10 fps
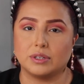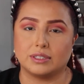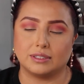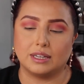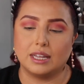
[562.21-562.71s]

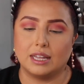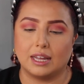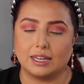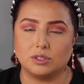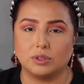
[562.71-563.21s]
And
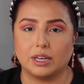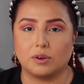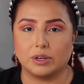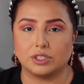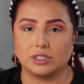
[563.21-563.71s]
I do get
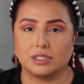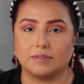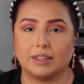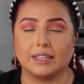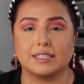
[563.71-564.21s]
questions
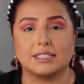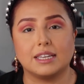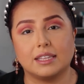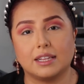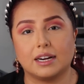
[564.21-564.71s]
of like the
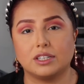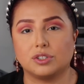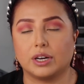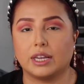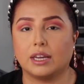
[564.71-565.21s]
tea that I
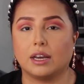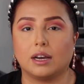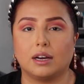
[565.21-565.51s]
drink.